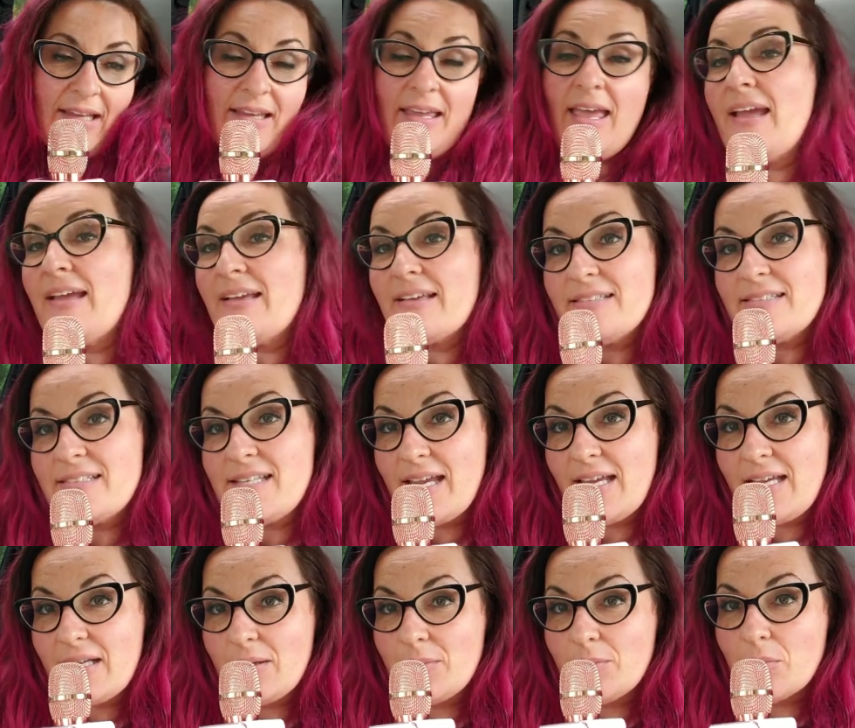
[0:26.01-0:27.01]
Kate is
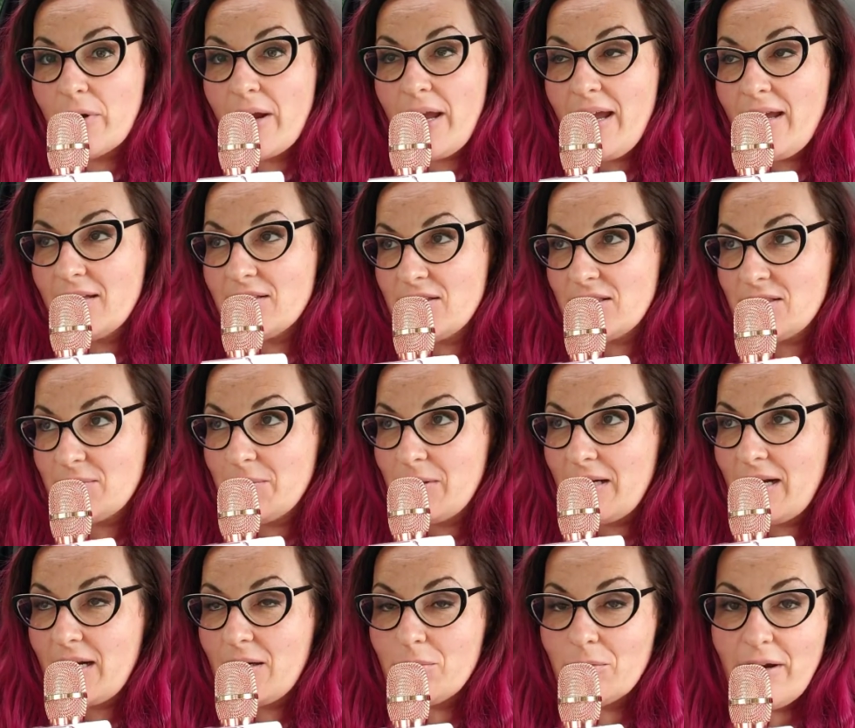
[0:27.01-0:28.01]
taking a break. She's
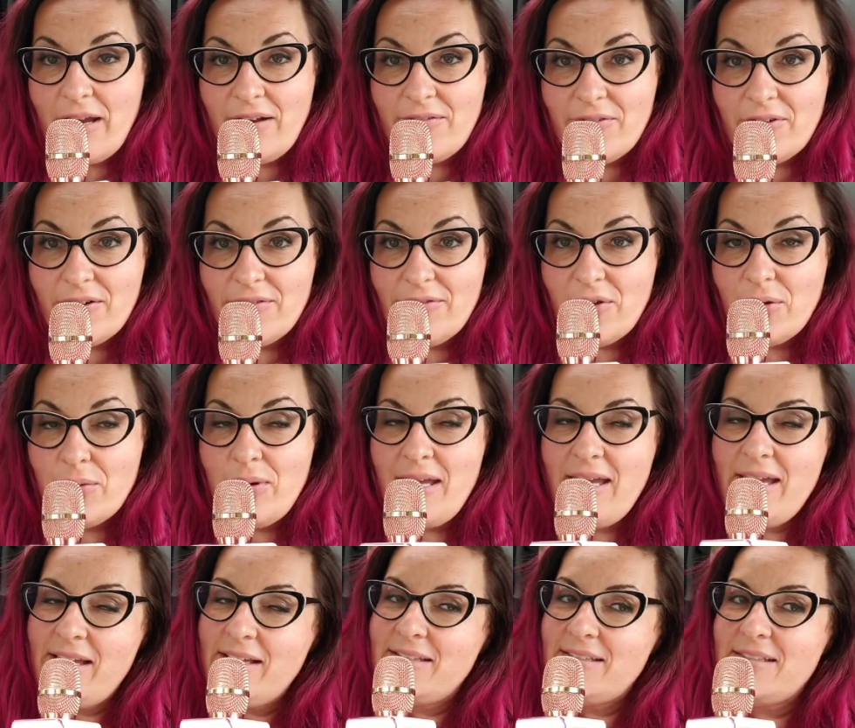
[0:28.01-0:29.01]
been on a break for a few
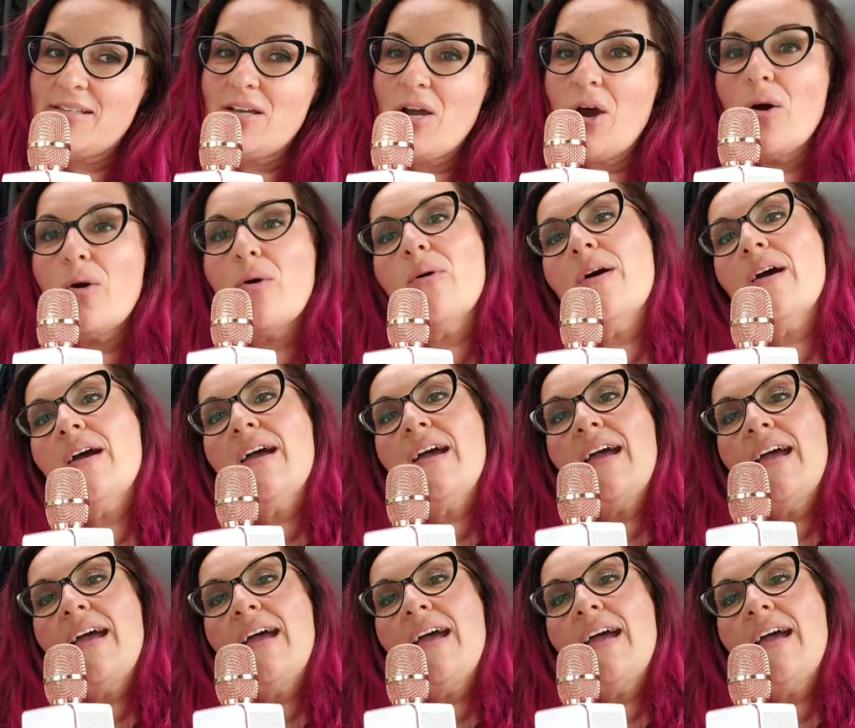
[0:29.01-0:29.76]
weeks, so